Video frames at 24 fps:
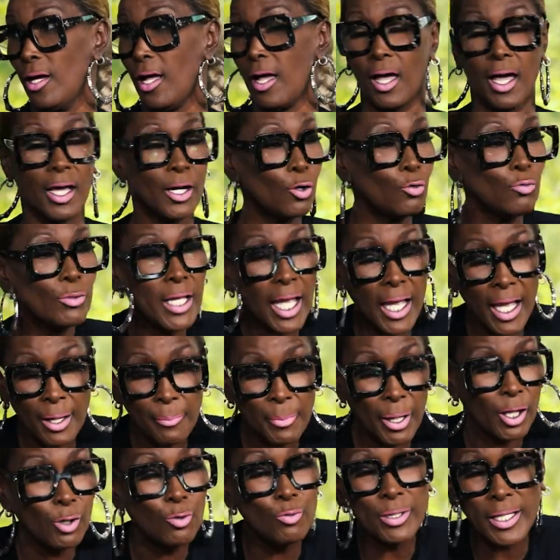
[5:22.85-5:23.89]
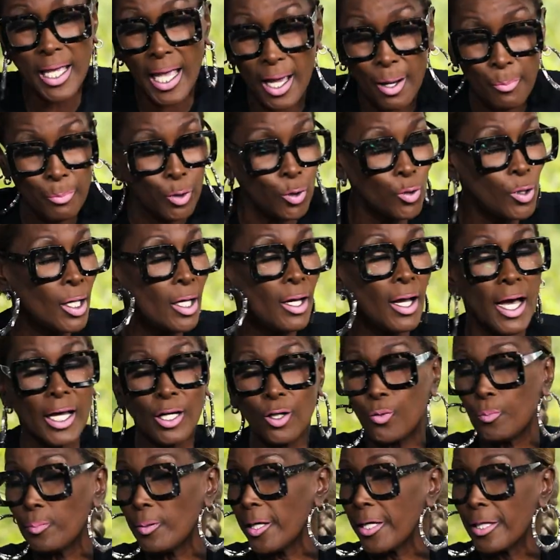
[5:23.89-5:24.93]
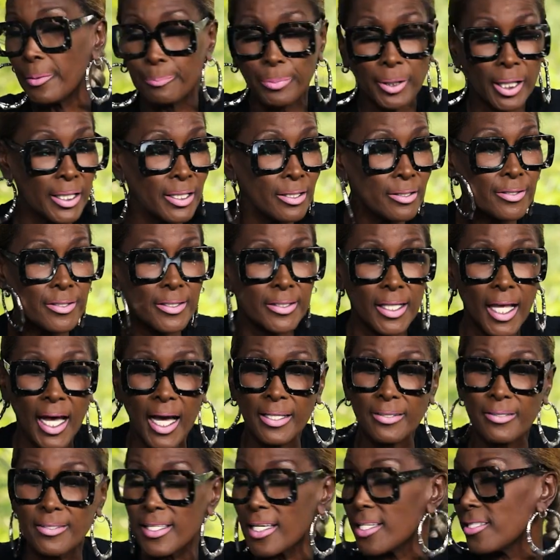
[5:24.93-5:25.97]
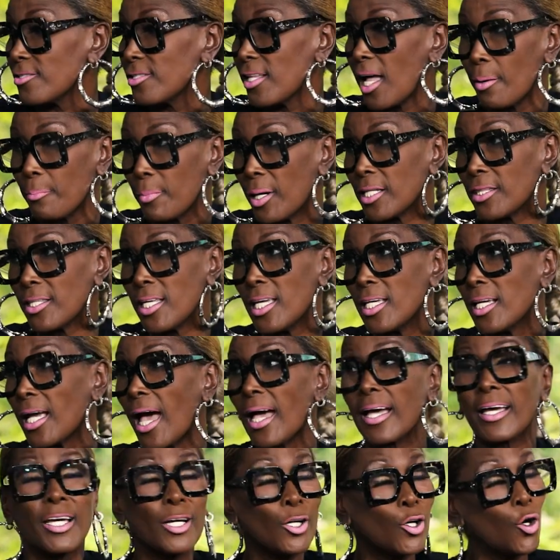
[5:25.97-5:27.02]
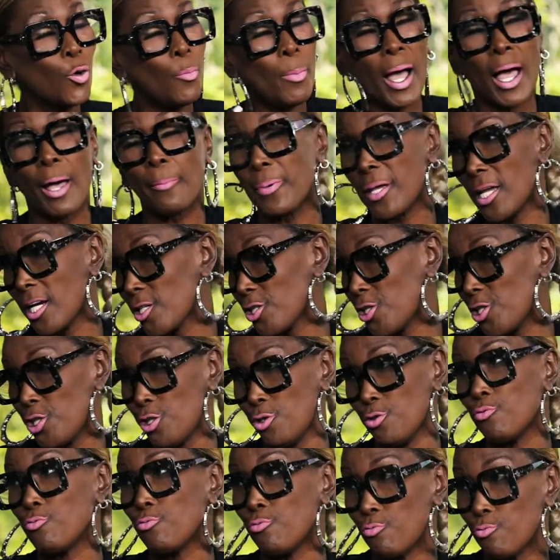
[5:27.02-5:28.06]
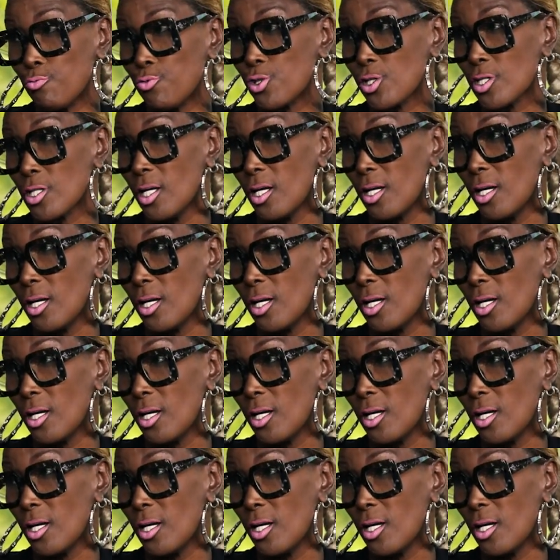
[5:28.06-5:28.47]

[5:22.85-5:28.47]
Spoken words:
I don't game, I don't gamble, I don't play the slots. That's not my thing. I can go buy a pair of shoes,